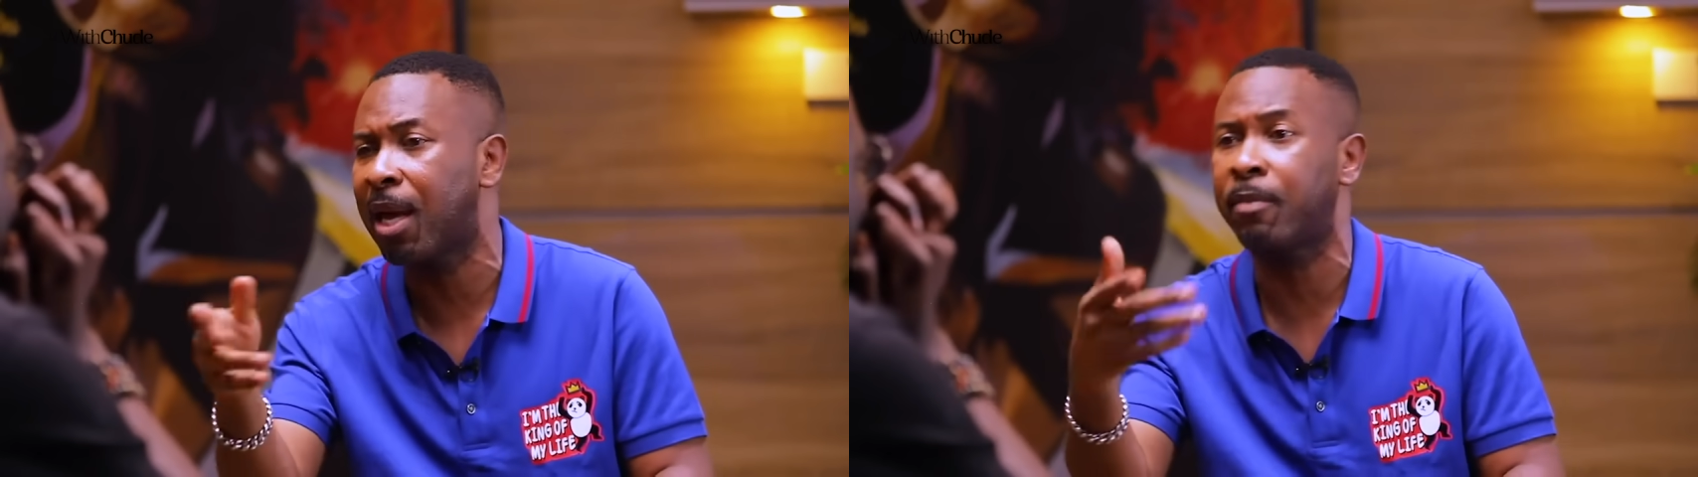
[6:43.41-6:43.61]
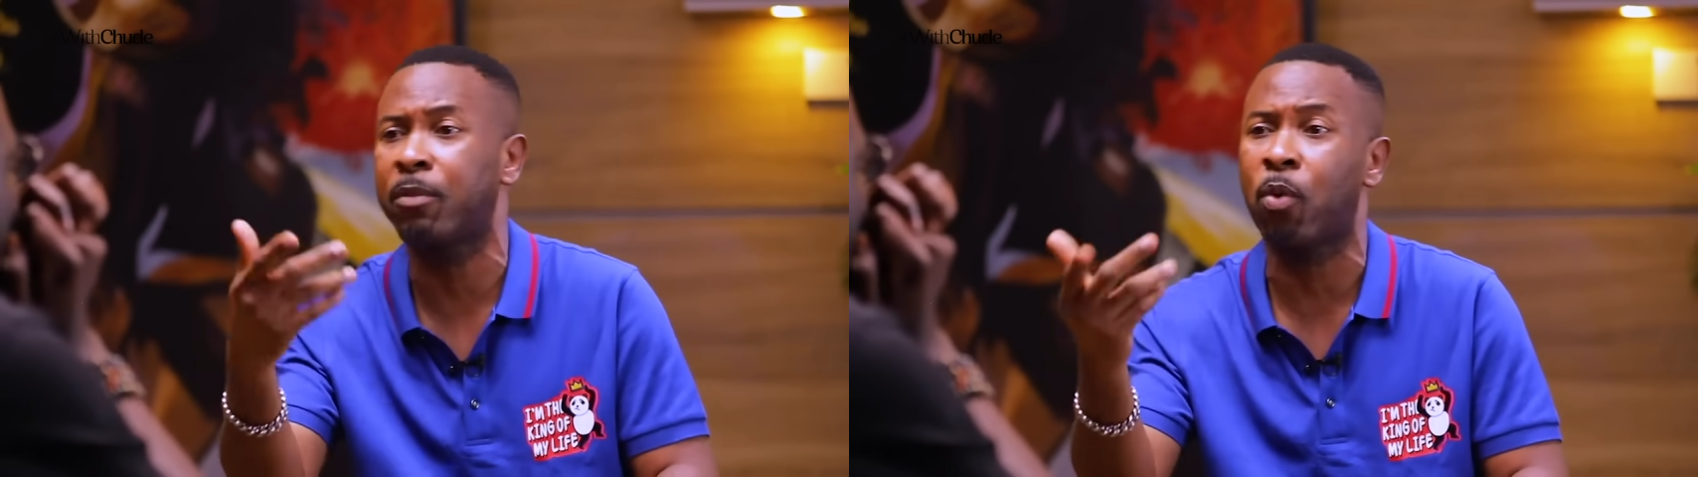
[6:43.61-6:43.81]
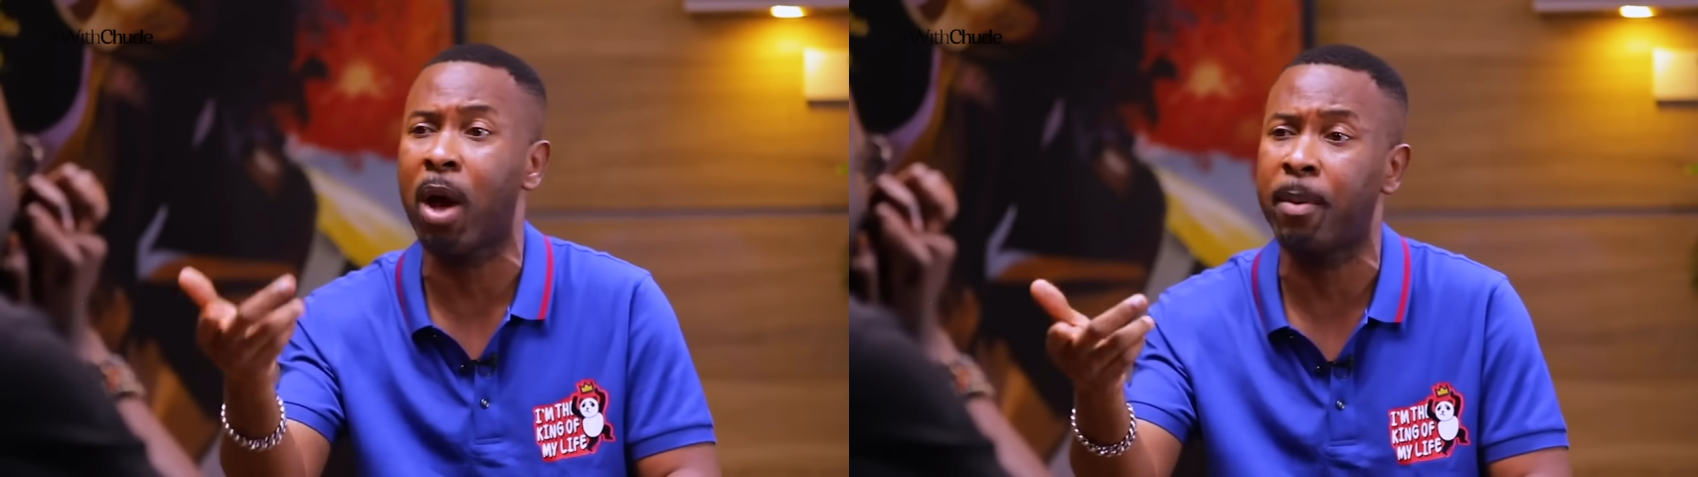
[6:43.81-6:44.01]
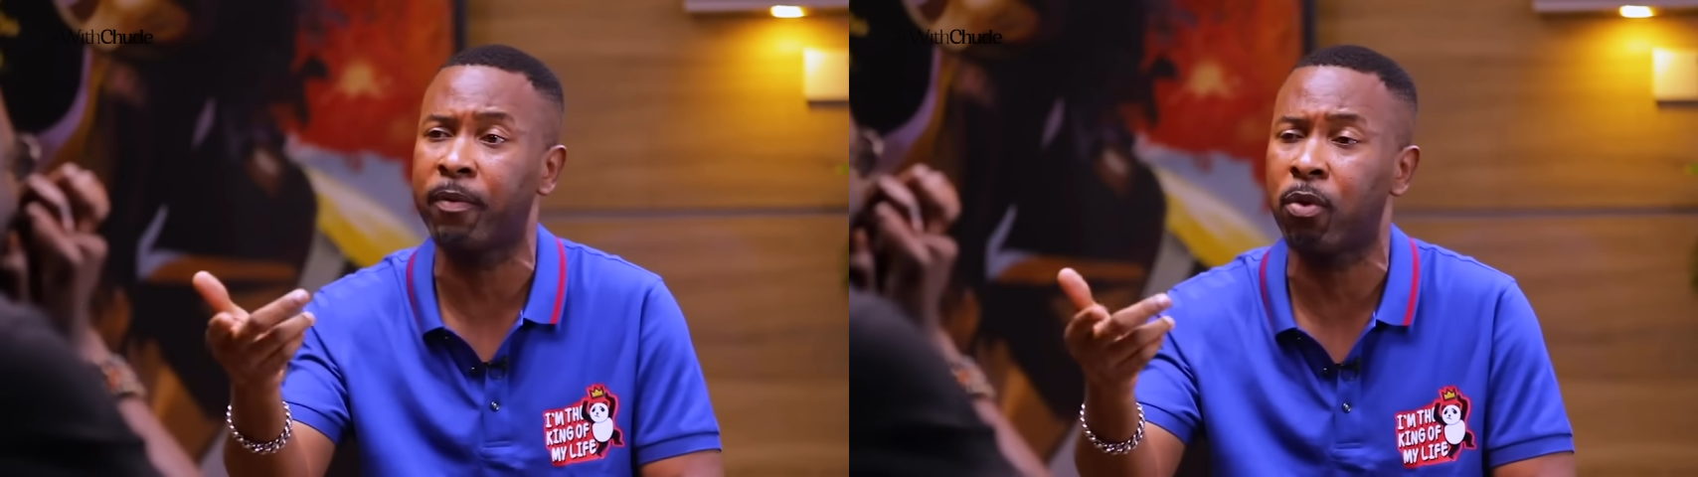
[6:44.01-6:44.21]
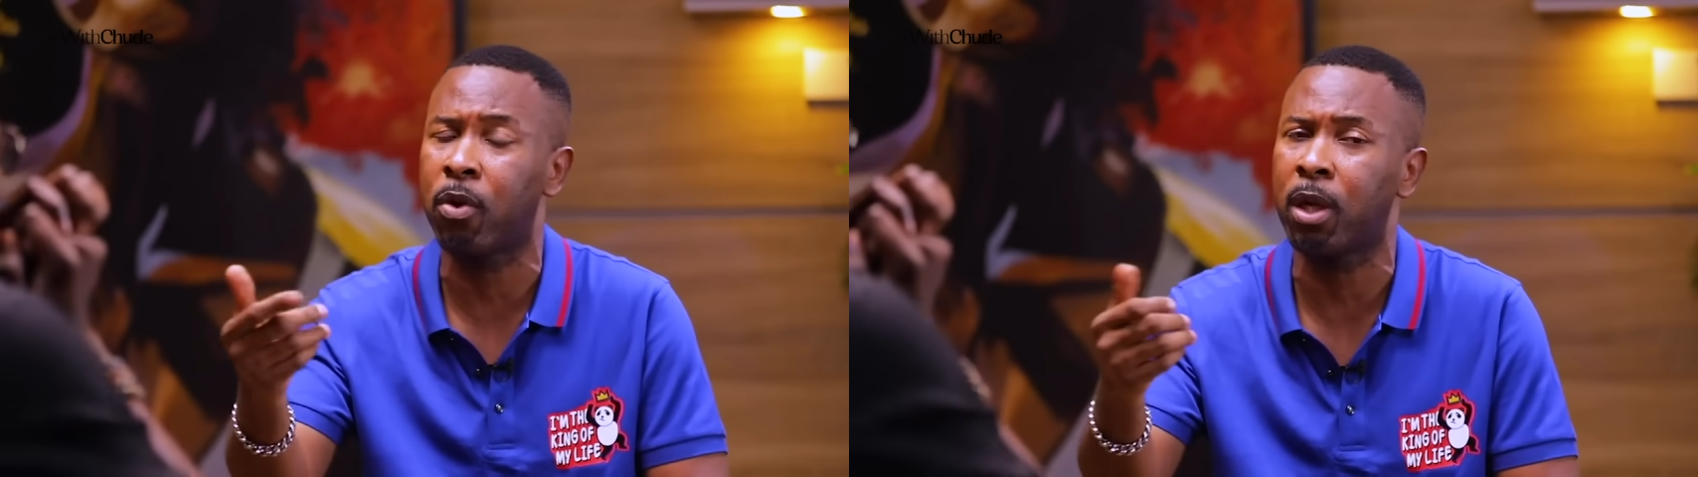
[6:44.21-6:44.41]
am why I'm
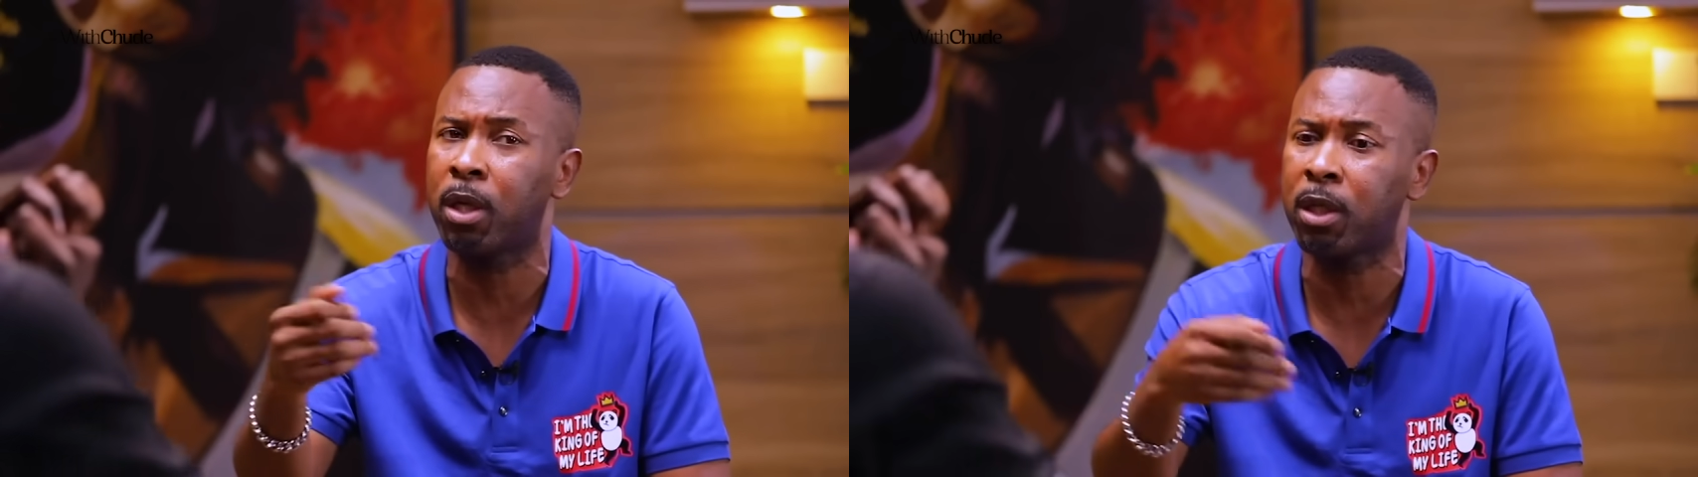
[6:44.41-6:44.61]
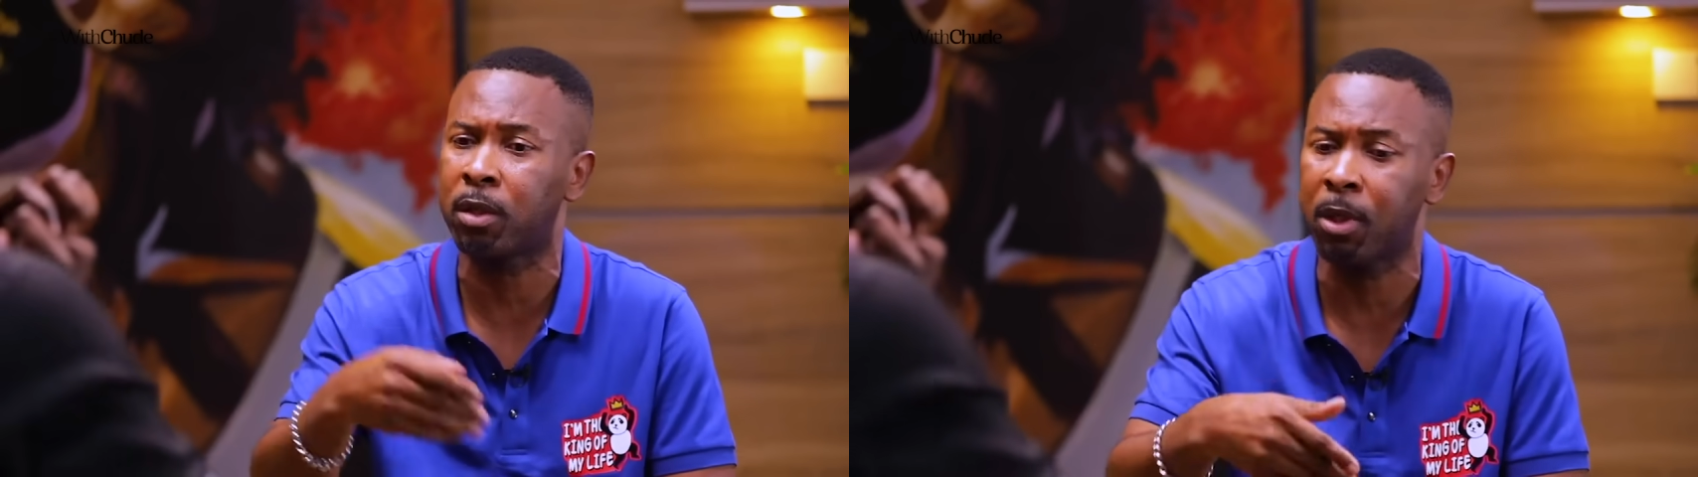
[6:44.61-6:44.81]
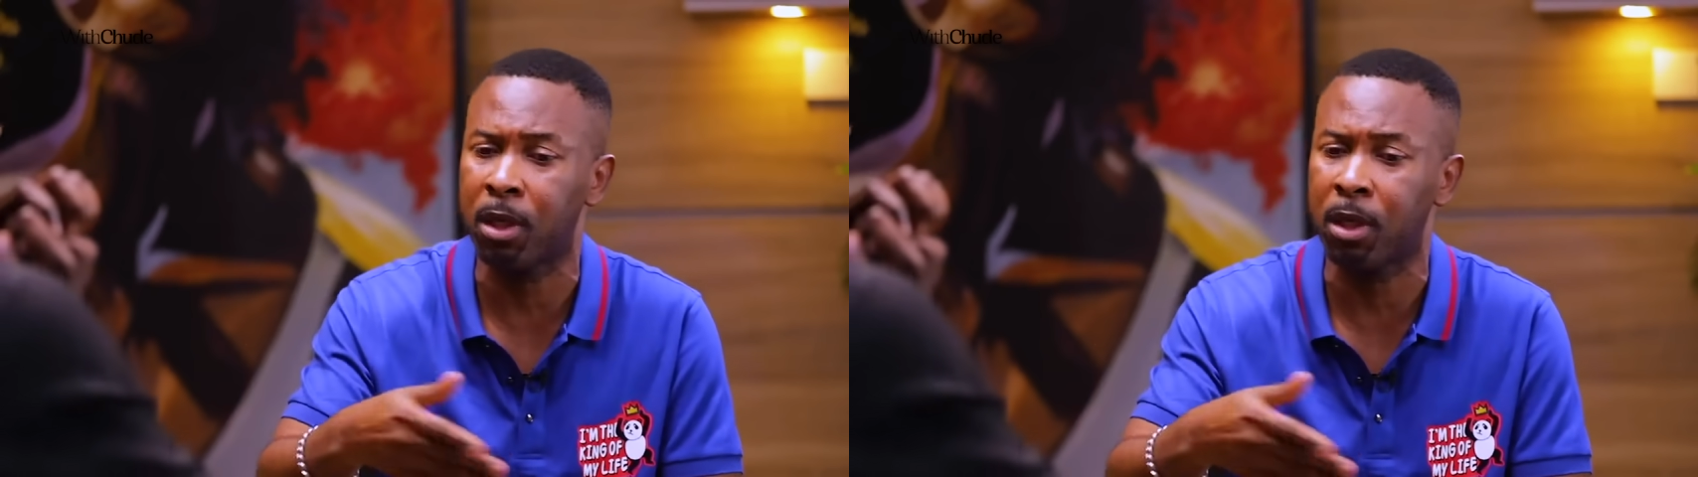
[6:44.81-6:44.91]
even calling is